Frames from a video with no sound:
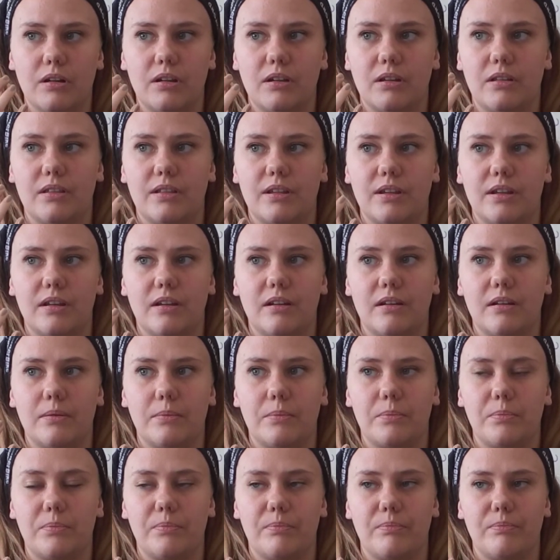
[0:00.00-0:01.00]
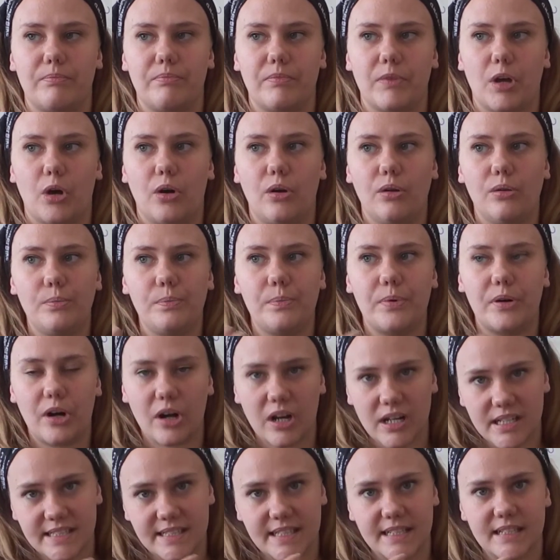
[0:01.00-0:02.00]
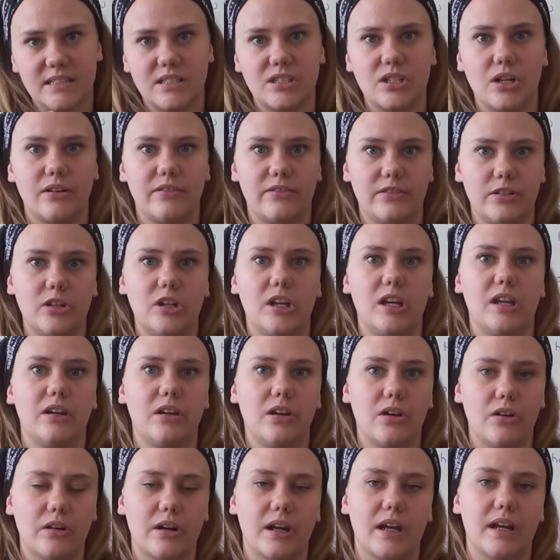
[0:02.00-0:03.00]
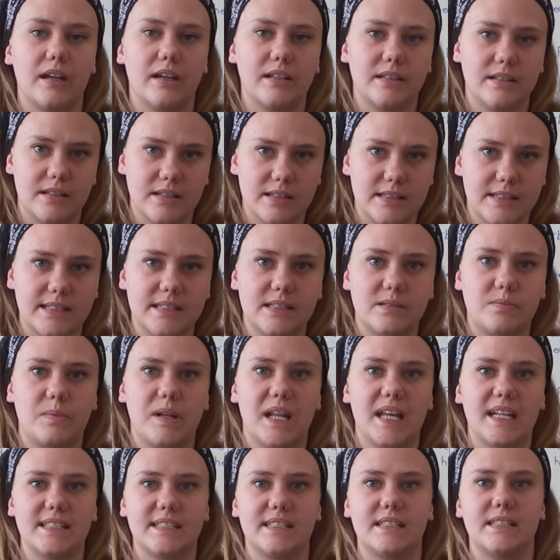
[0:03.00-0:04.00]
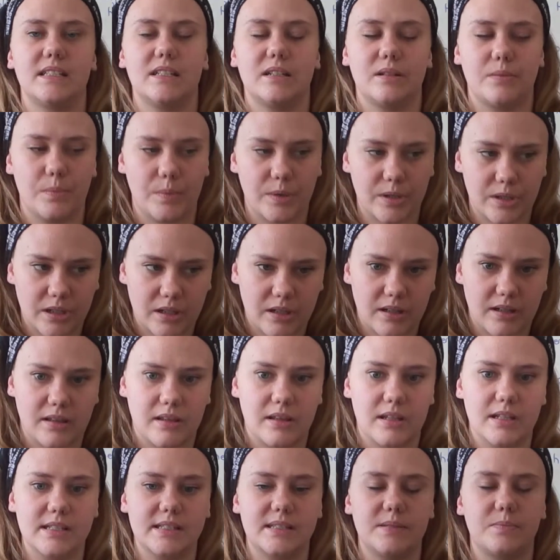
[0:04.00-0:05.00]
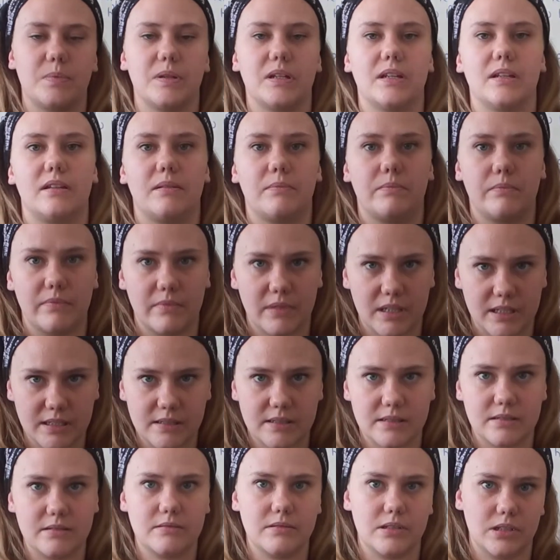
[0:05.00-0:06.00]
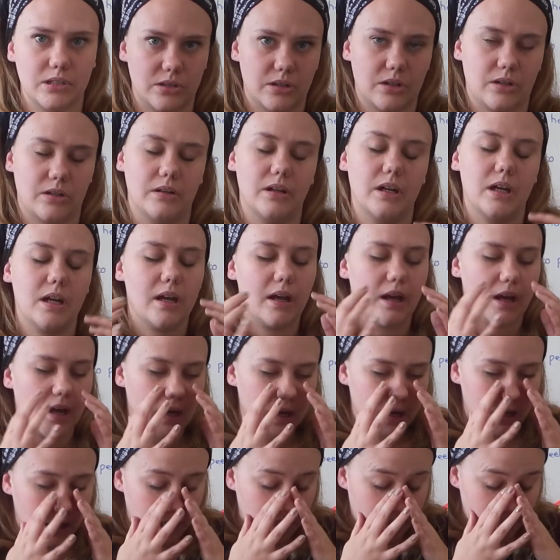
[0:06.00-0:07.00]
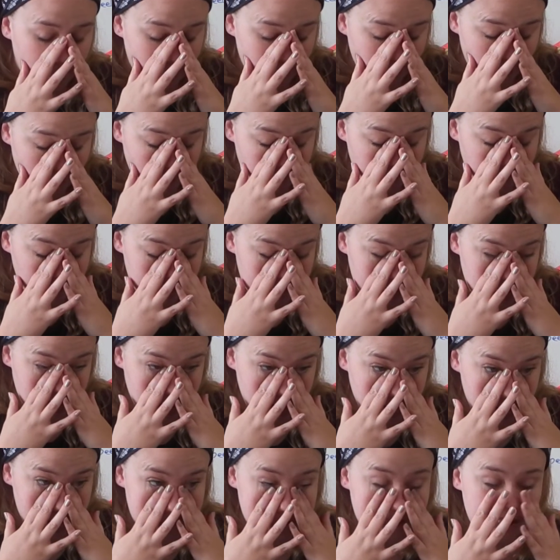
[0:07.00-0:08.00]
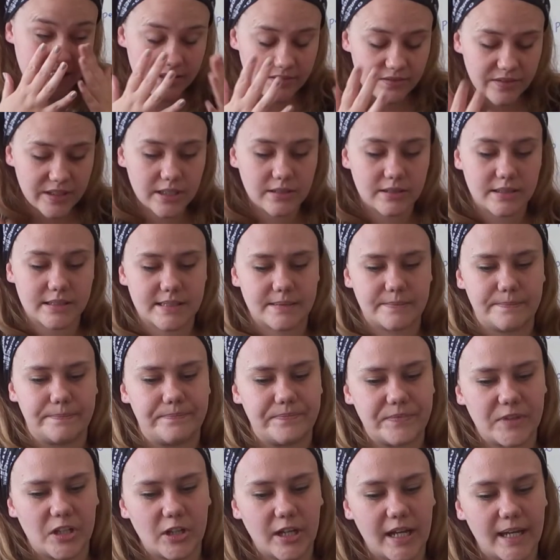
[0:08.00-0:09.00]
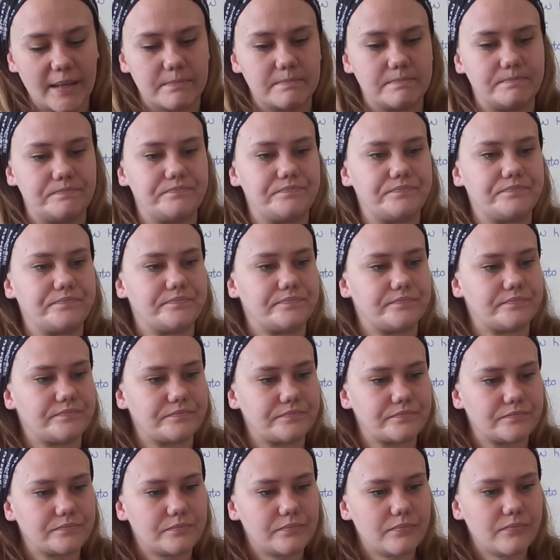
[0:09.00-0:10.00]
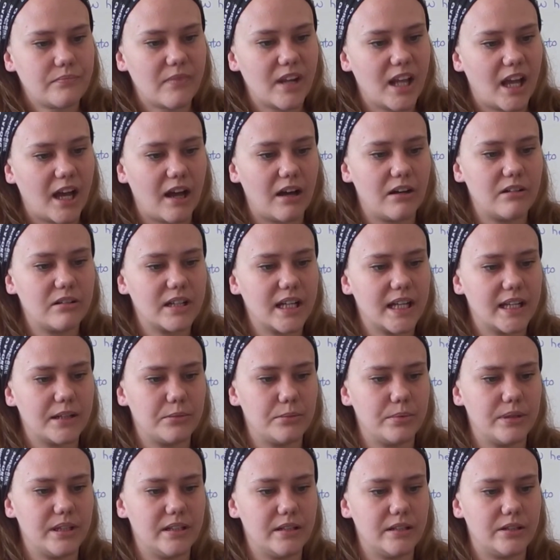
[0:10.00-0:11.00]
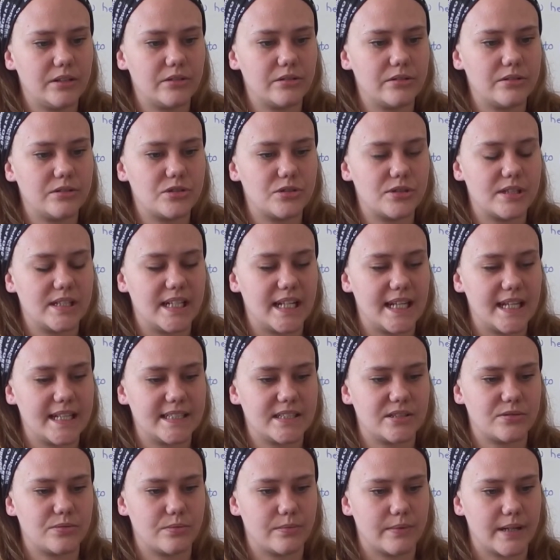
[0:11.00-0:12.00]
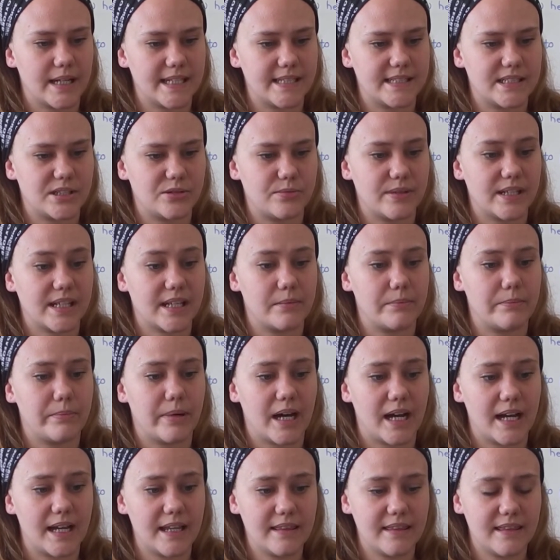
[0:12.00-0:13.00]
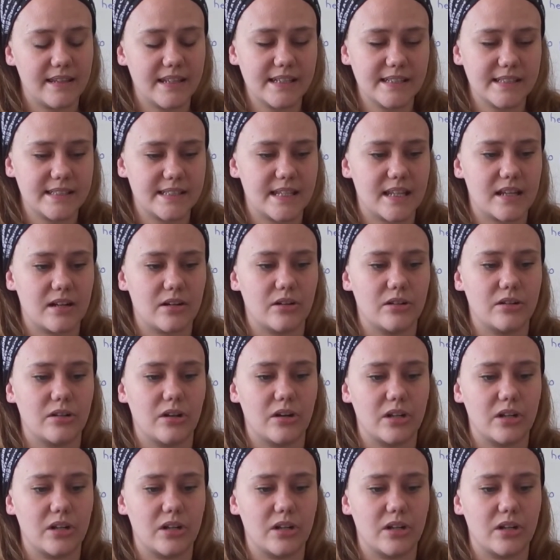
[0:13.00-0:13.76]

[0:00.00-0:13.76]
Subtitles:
the whole process of looking, okay, this is plastic, put it in this bin, this, but yeah, it's difficult. Okay, How can we use less waste? We can buy things that are